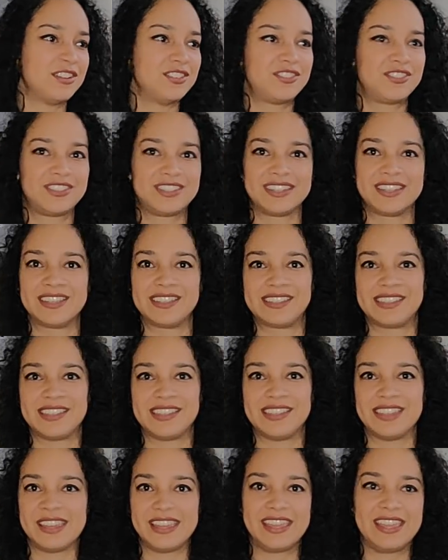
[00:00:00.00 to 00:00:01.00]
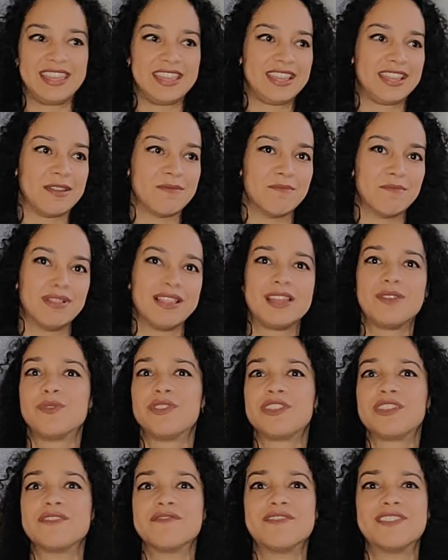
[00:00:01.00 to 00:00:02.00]
cartridges and the ink and play
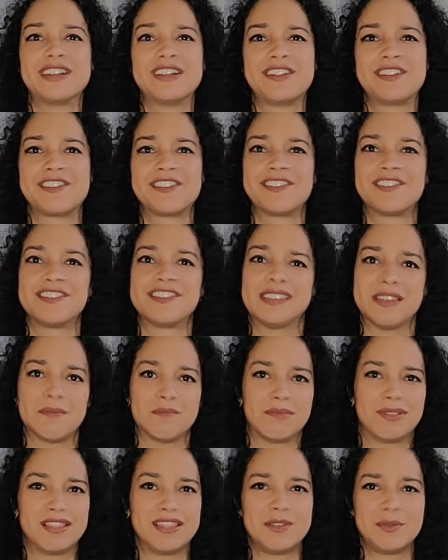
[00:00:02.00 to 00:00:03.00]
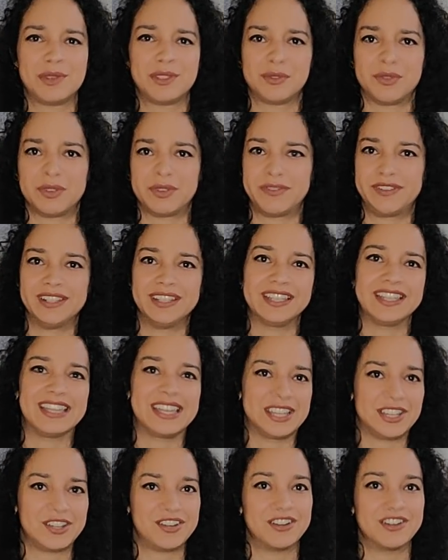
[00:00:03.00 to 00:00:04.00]
with converters and play with refilling
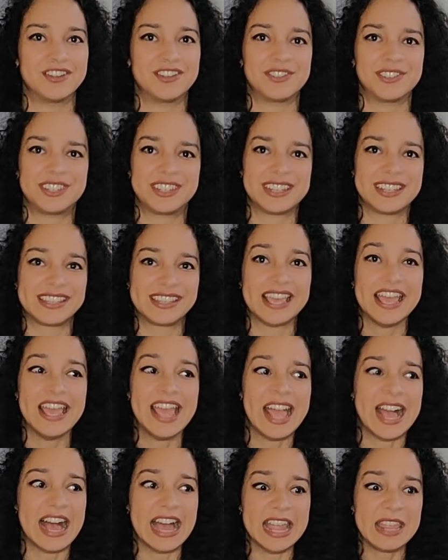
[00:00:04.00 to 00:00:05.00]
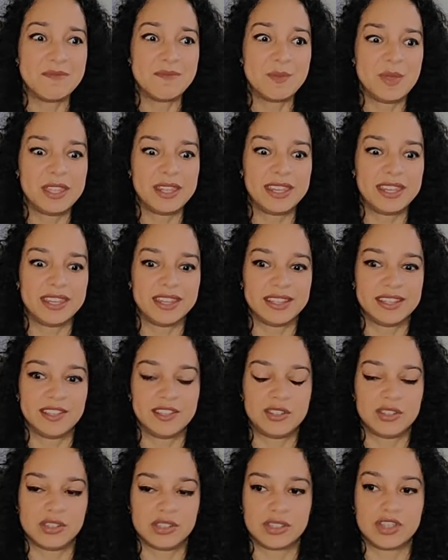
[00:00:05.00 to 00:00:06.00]
ink cartridges. I immediately
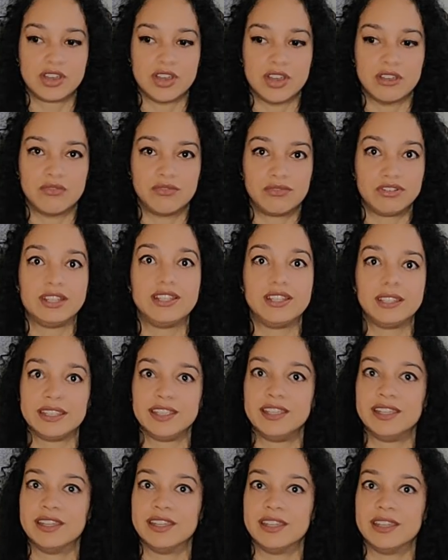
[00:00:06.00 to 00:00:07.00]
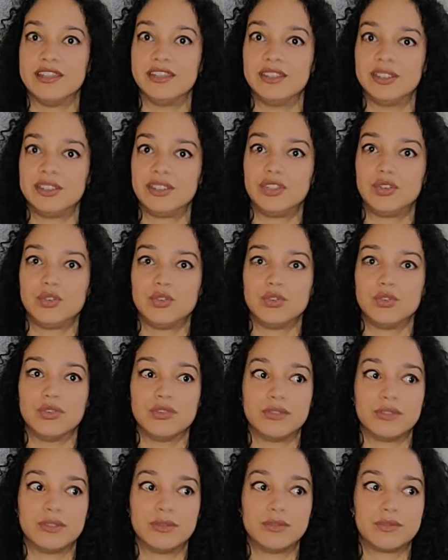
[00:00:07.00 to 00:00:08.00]
just got really into
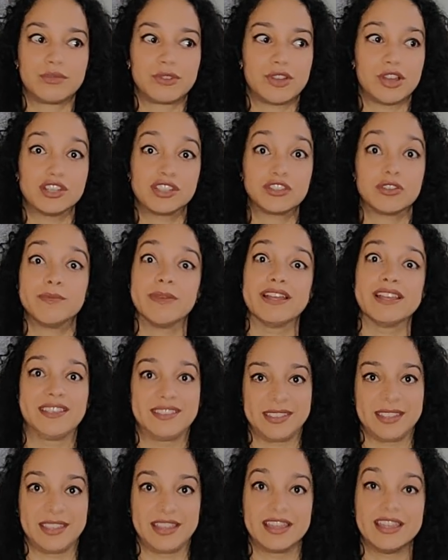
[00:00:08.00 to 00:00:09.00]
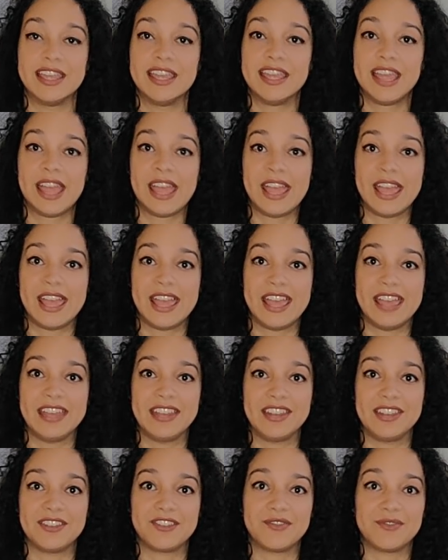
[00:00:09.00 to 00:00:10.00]
customizing
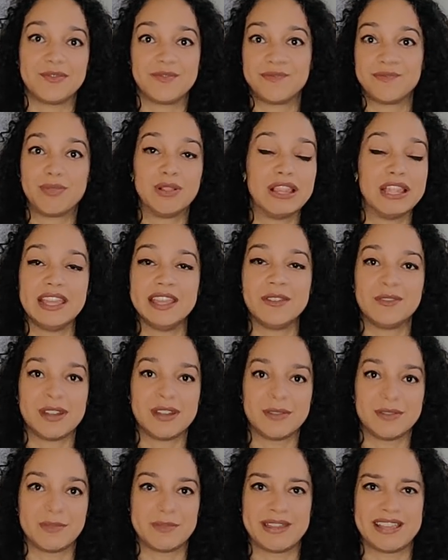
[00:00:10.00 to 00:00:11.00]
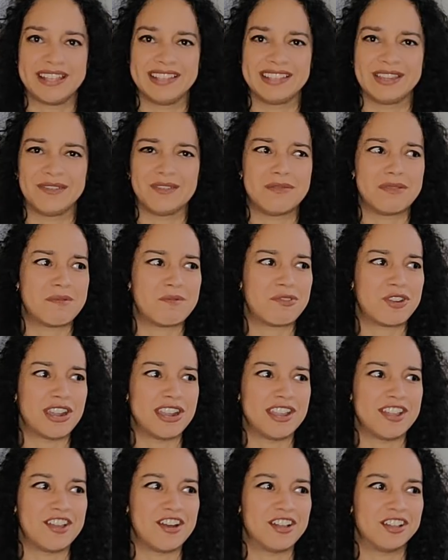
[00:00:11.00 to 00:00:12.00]
and playing around with pens. I remember
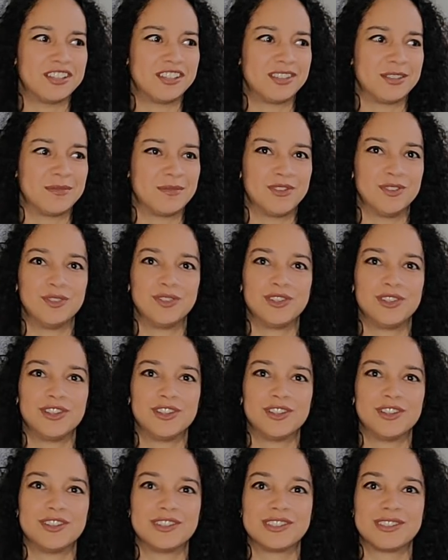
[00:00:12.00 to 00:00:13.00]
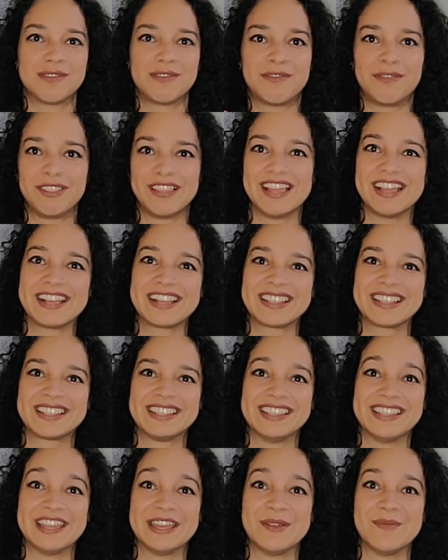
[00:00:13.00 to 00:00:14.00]
I got some Noodler's Flex
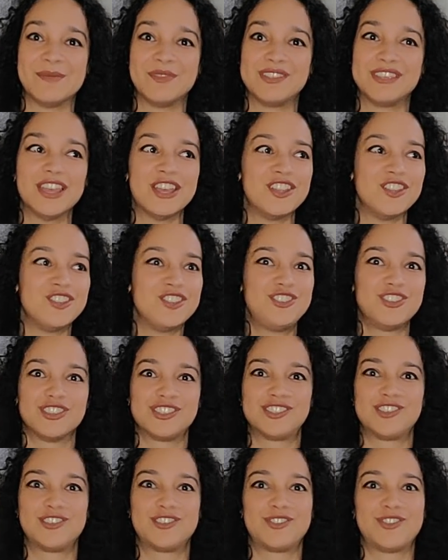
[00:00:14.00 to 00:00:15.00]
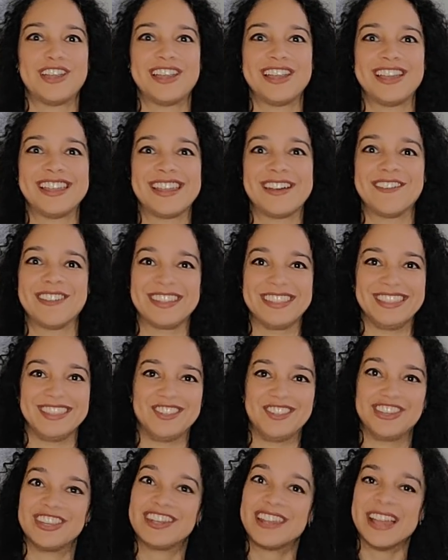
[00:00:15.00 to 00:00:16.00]
nibs just to try it out in the
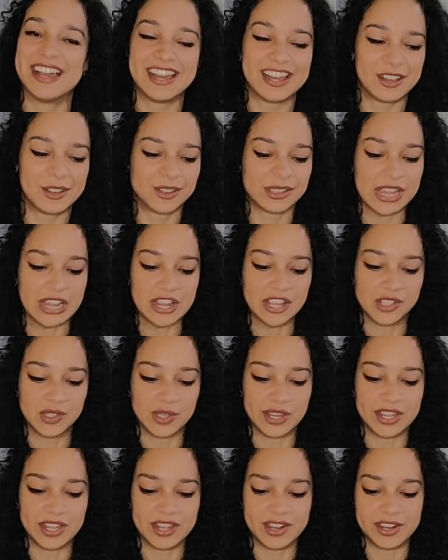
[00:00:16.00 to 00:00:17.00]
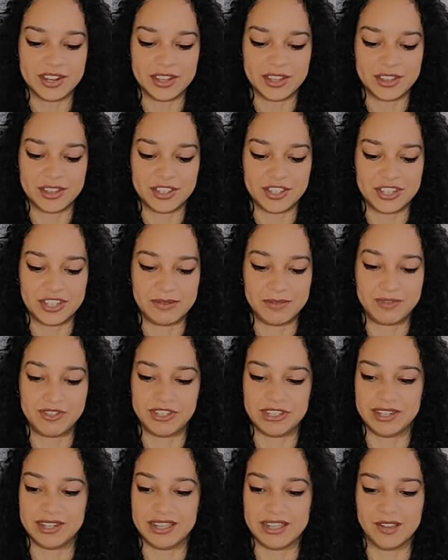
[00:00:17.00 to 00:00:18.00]
Gin House. So I got another cheap
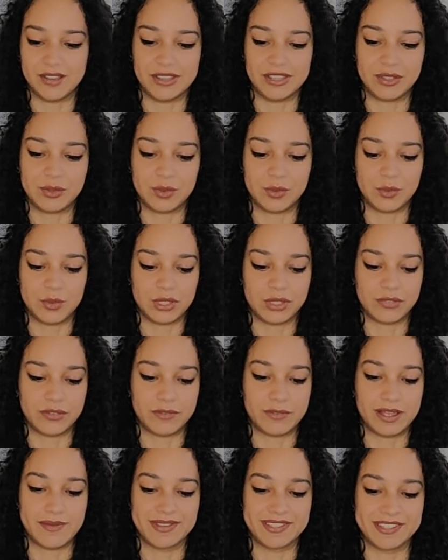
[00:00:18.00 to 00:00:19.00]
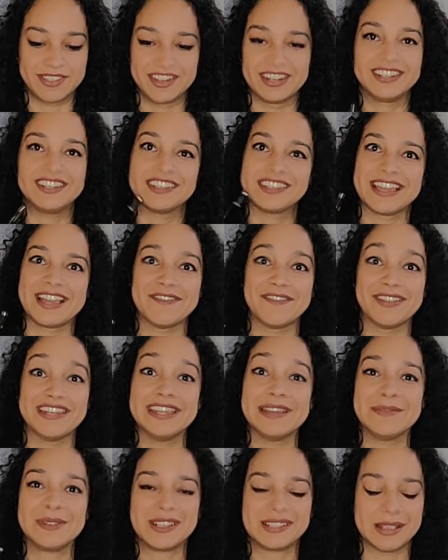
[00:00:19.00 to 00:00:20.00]
Gin House. This one was from Amazon. It doesn't have a
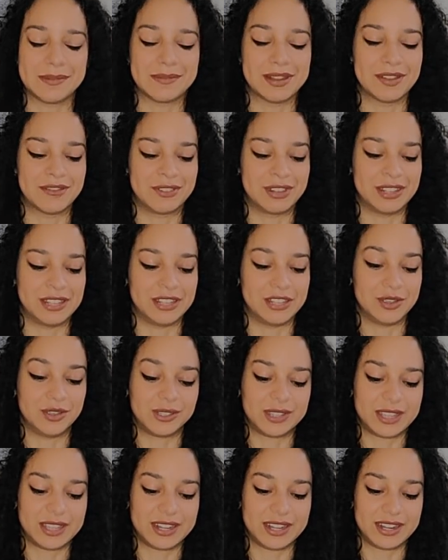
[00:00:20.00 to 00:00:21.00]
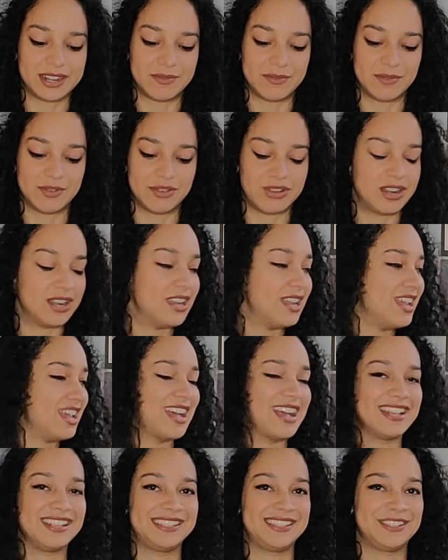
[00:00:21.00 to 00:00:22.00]
nib because I'm not really using it anymore.
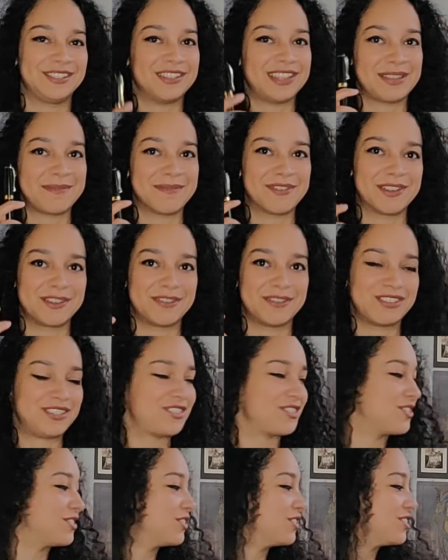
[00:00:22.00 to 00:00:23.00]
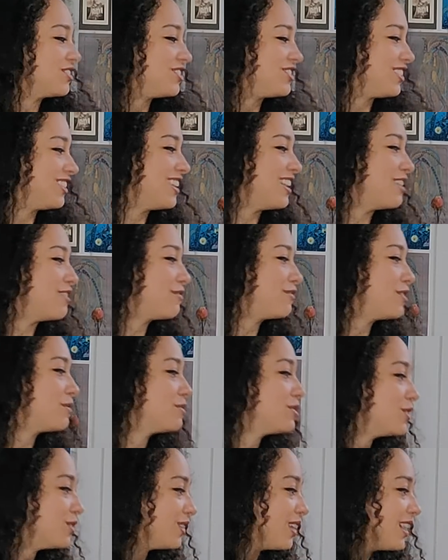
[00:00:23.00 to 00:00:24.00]
I still like my original Gin House from
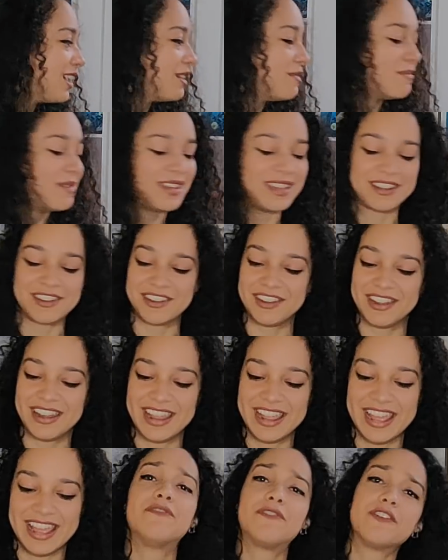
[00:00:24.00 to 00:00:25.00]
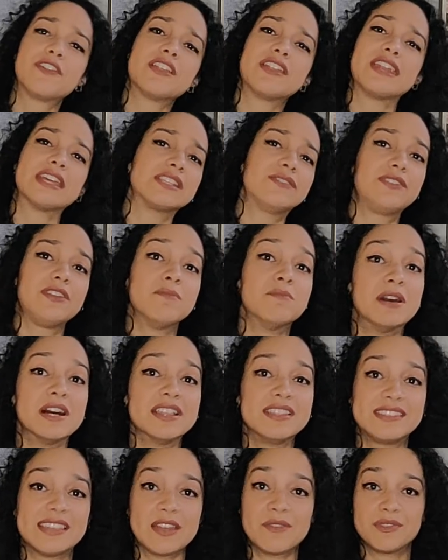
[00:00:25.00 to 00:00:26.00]
Goulet better. And for the next few
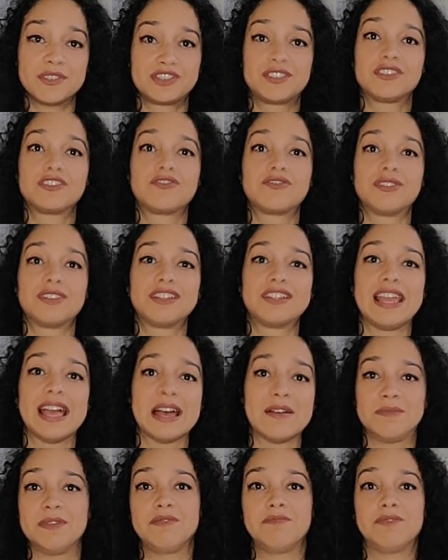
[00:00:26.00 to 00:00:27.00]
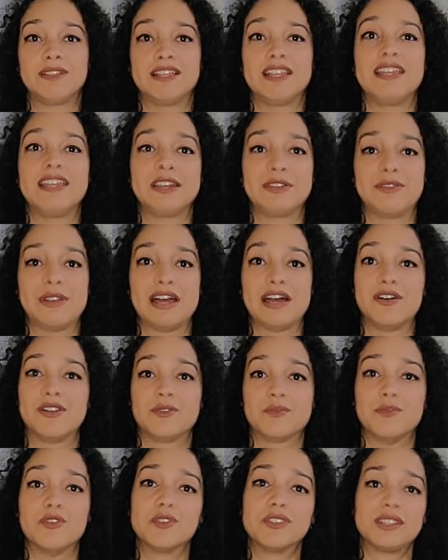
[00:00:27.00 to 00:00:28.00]
months, I was just really happy playing
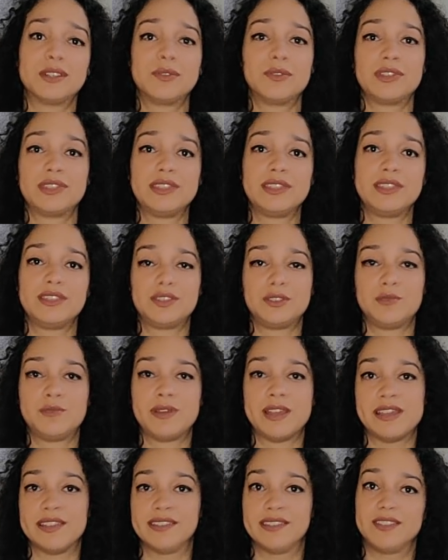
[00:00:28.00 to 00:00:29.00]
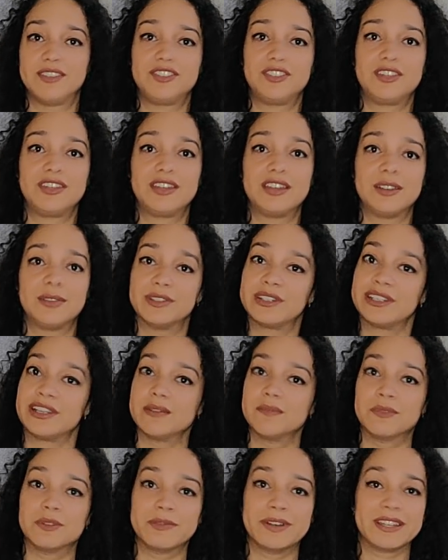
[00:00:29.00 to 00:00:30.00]
around, mostly with these two pens, the Gin House and
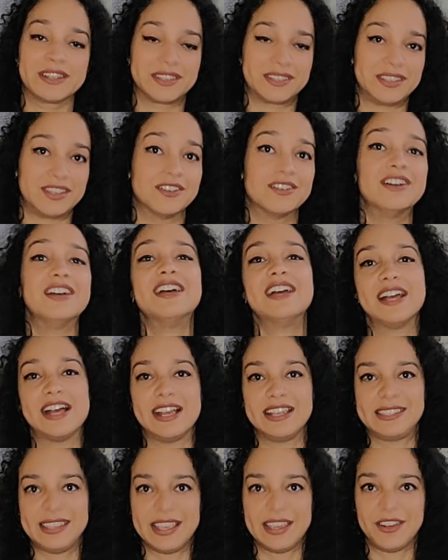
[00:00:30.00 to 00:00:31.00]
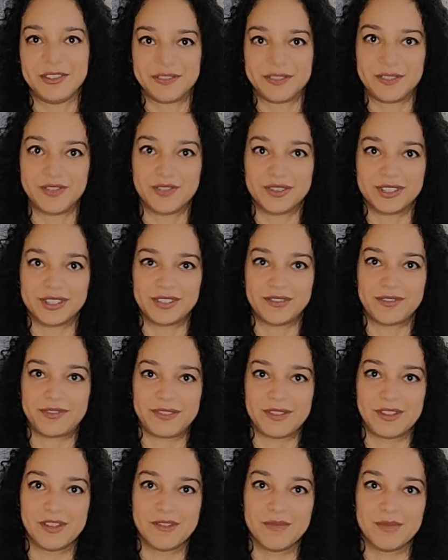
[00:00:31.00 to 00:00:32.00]
Campo Marzio, aside of course
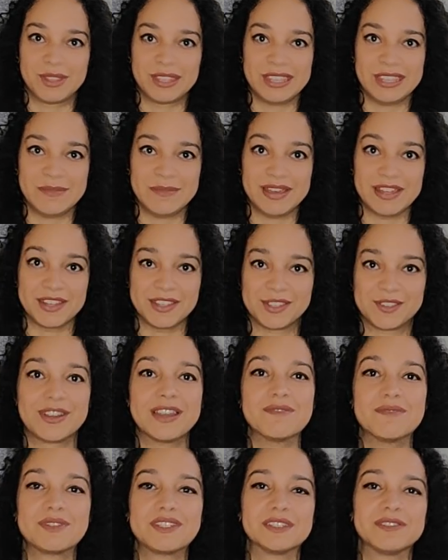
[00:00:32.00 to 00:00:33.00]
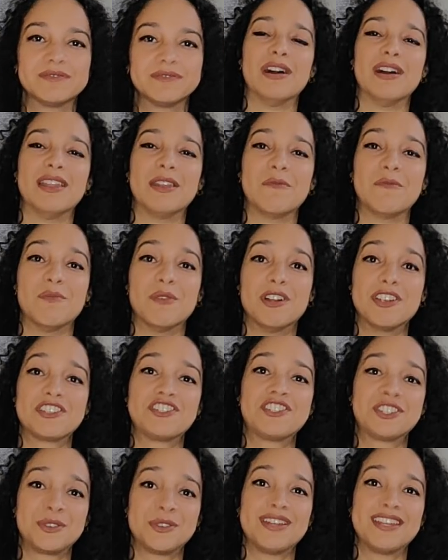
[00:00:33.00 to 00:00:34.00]
from the manuscript. But
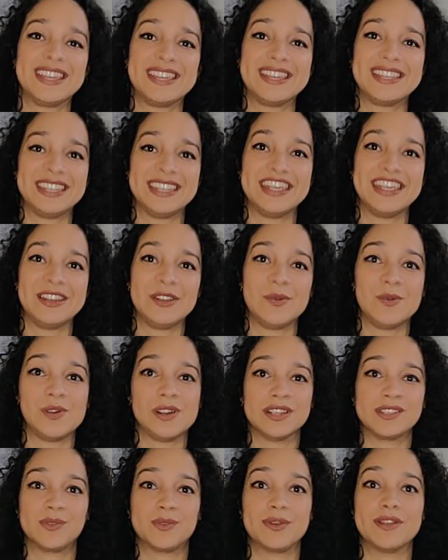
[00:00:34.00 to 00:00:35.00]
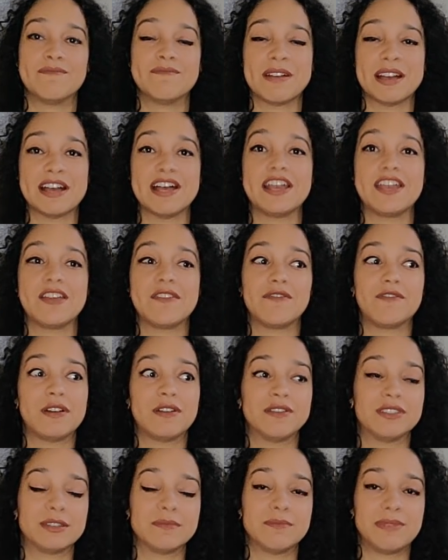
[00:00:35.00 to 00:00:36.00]
March 2018 was when my
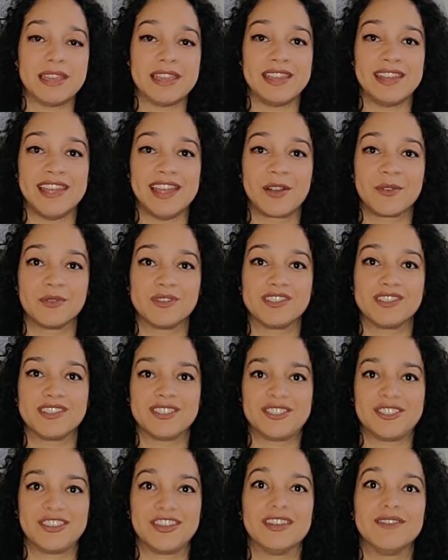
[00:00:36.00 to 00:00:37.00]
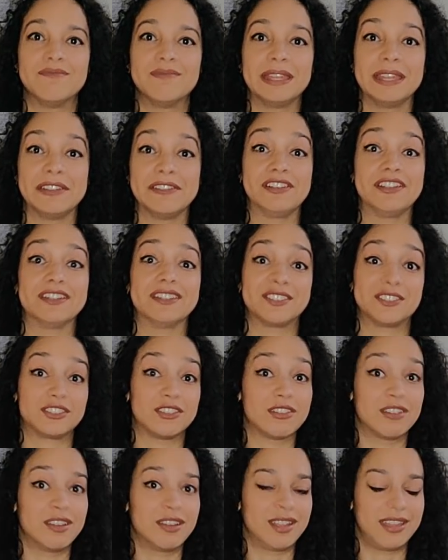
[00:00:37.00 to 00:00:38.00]
fountain pen acquisition period
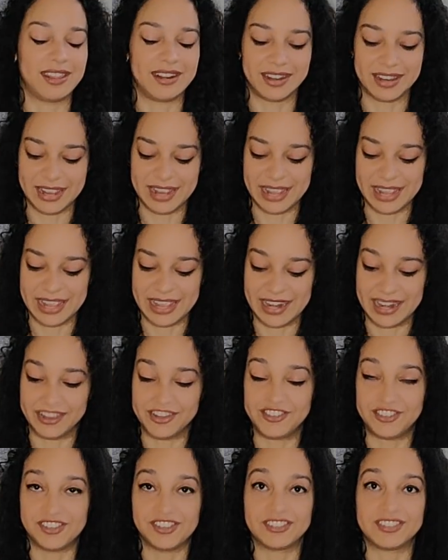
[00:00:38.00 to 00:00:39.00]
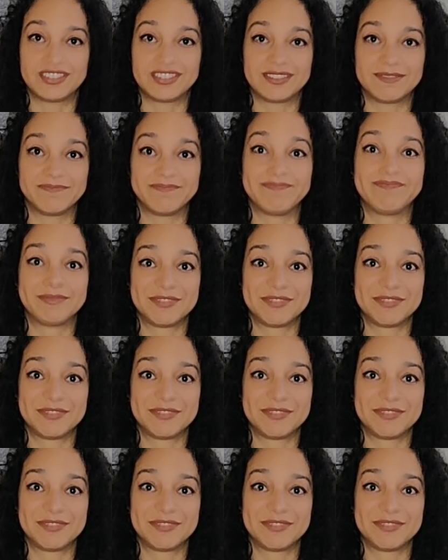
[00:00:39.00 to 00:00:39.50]
started, and I just